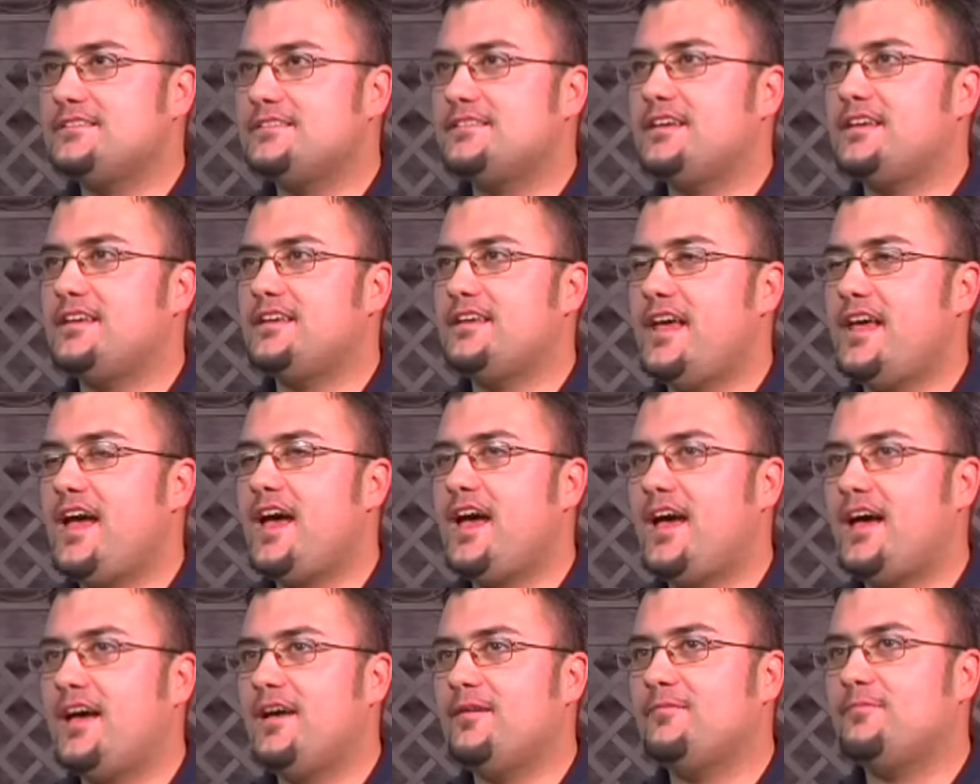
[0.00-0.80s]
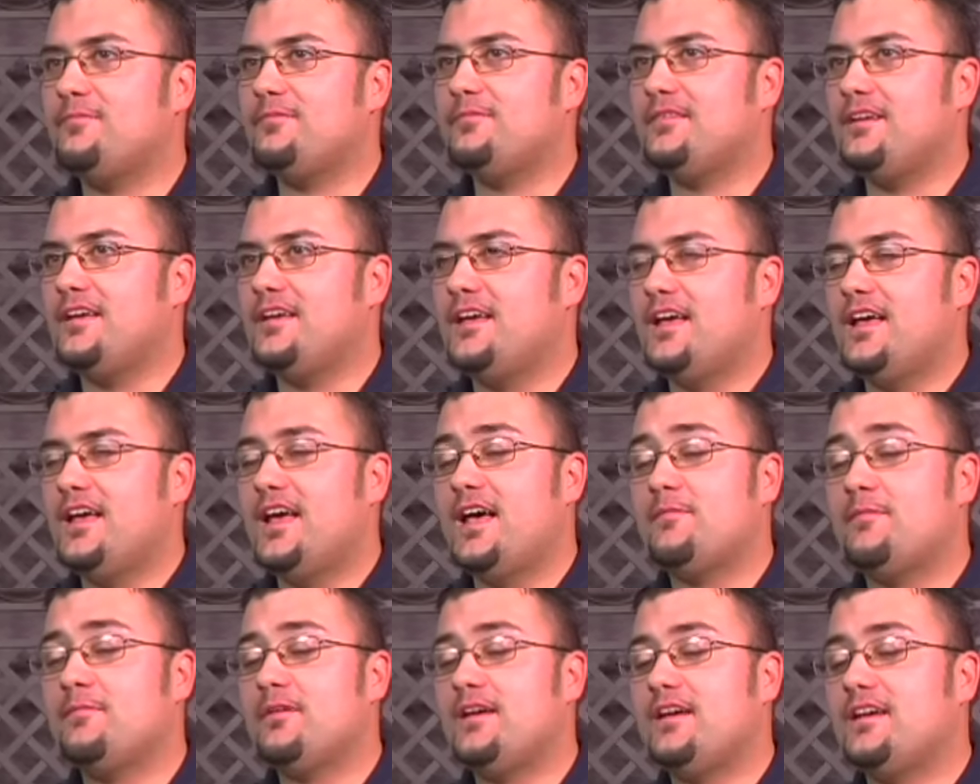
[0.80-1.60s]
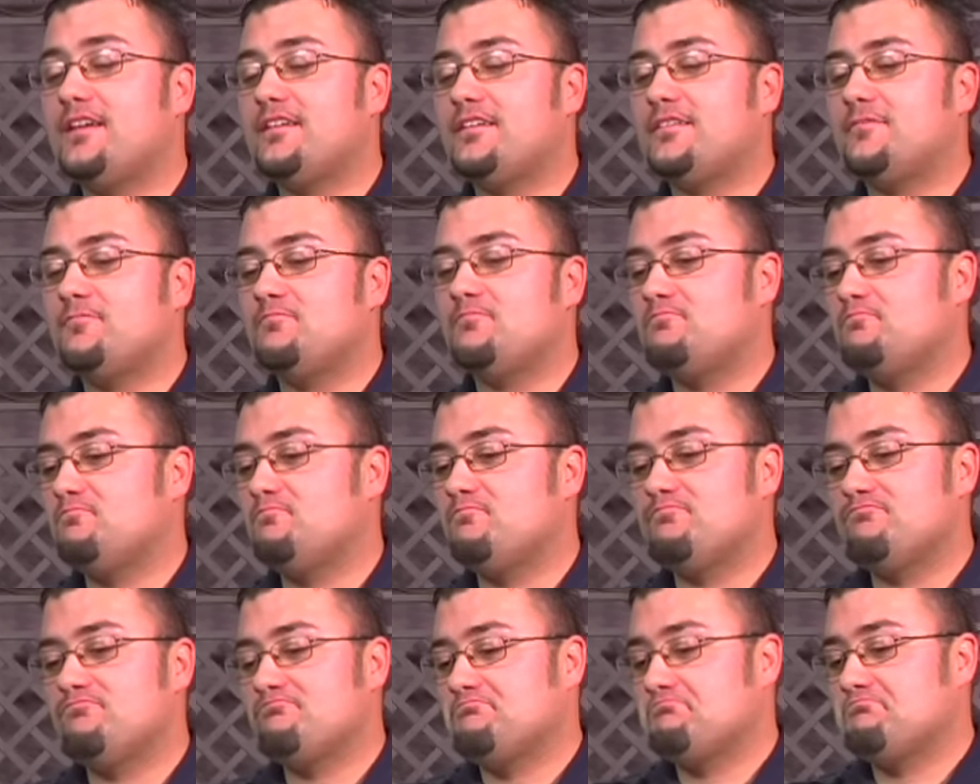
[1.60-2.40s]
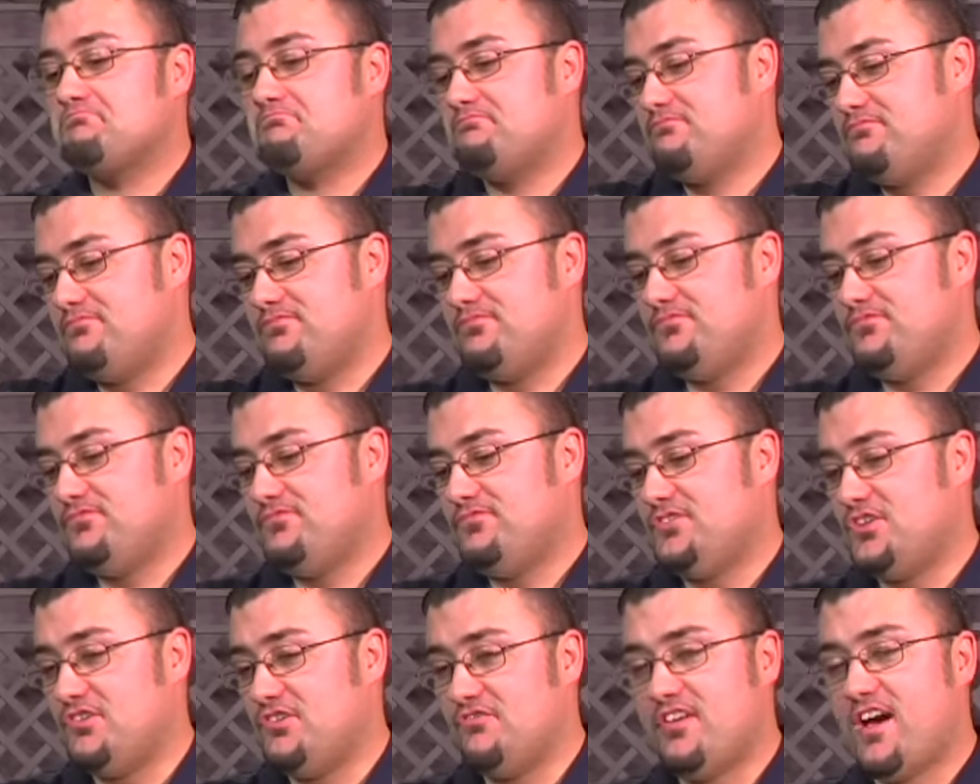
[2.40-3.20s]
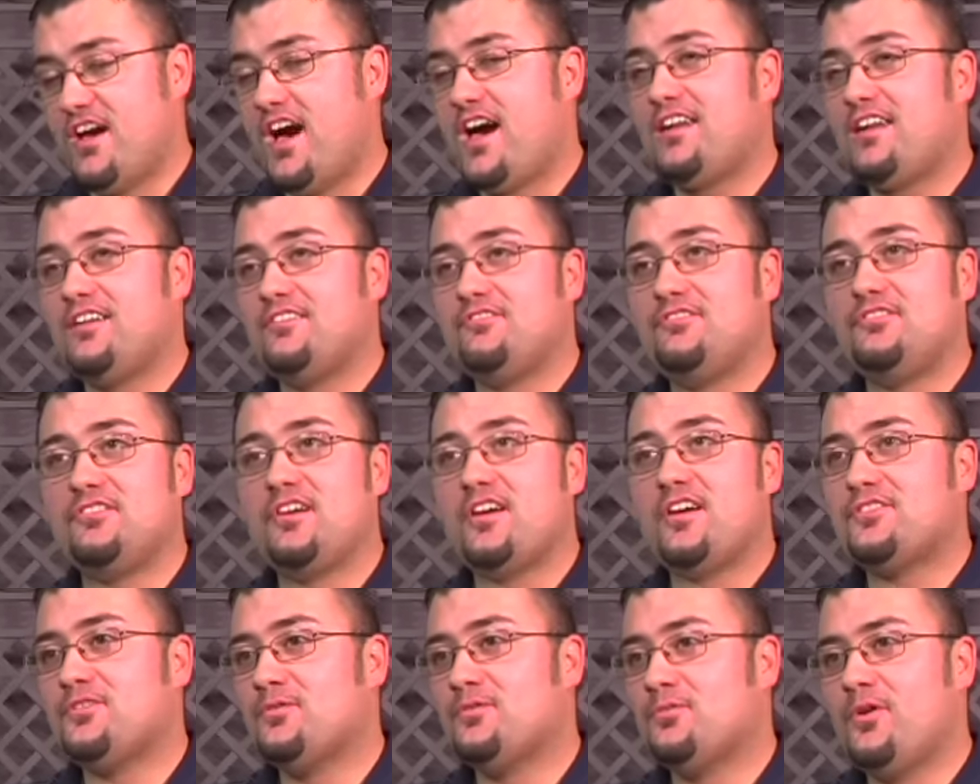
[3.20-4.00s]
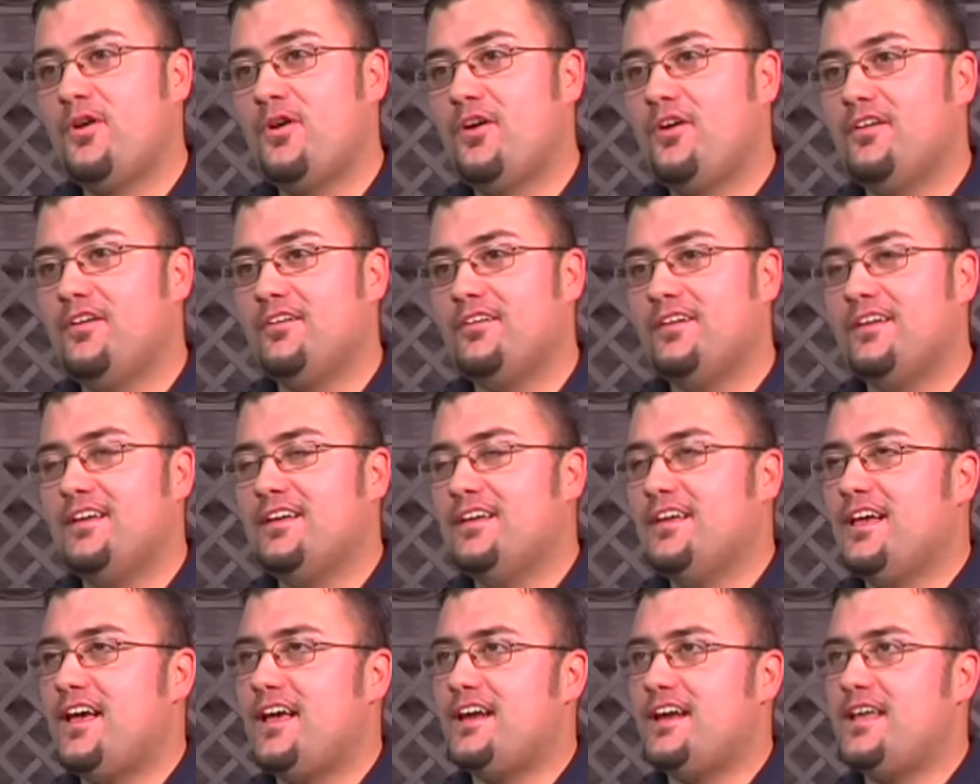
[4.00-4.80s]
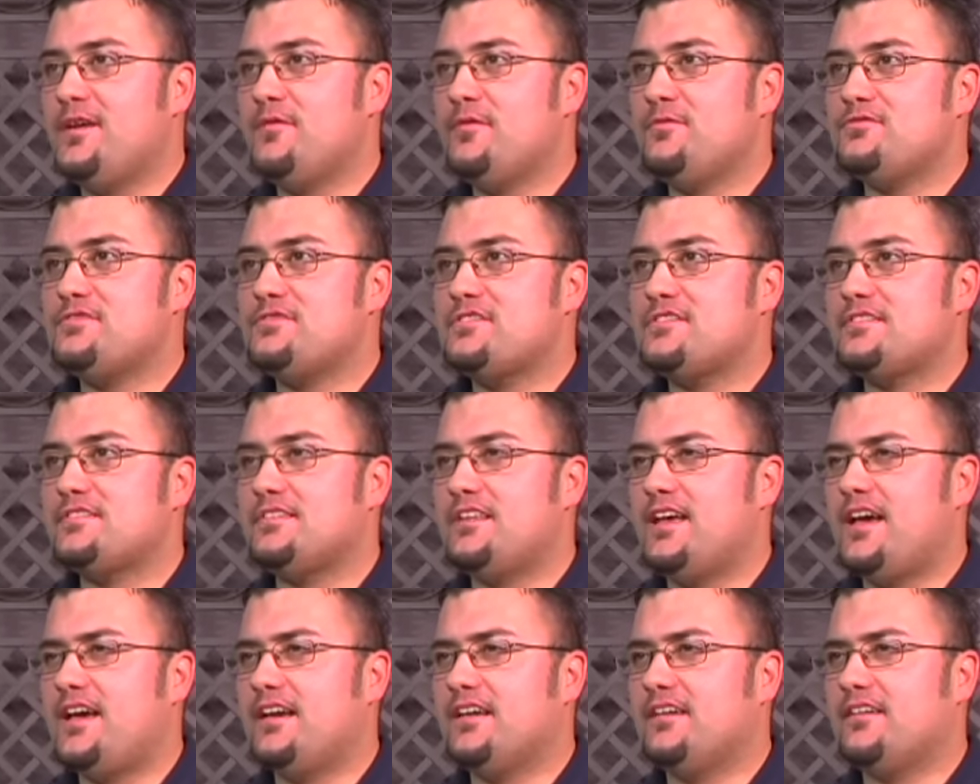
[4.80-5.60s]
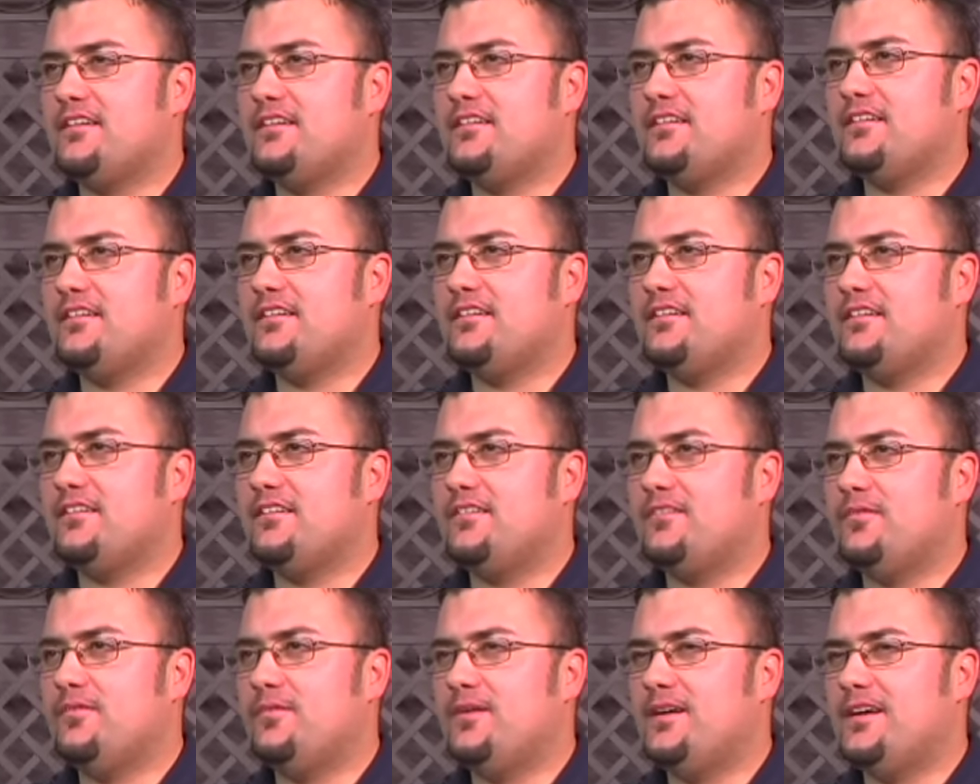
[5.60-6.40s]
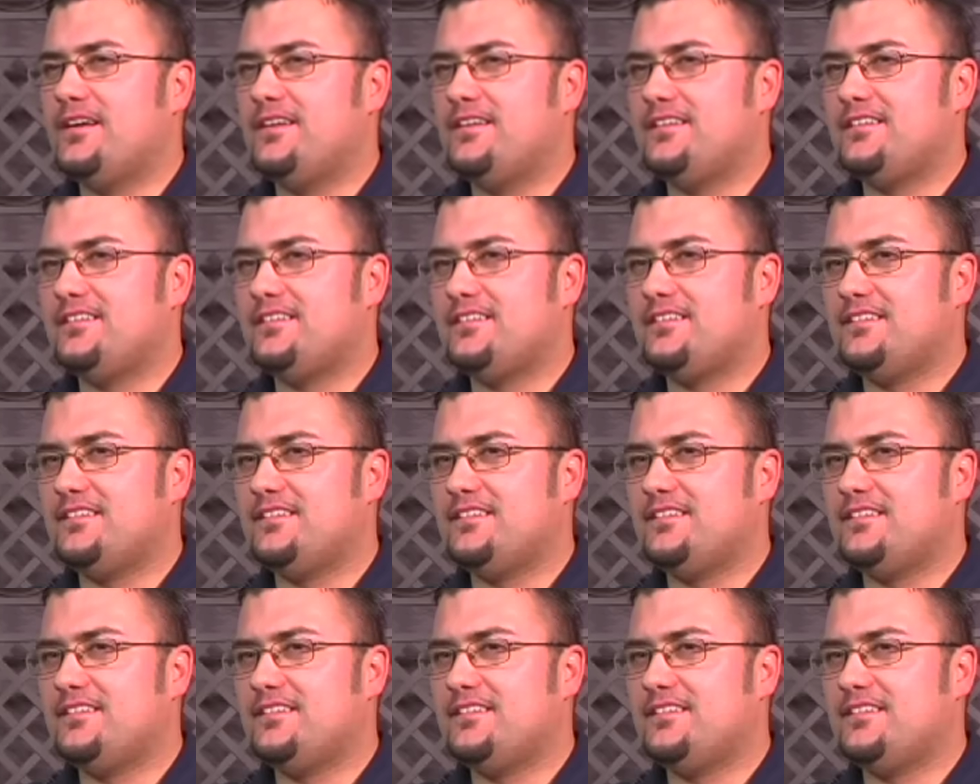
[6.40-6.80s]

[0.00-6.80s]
He's like, yeah. I'm I'm like, you got it. You got the role. And he was just like, what?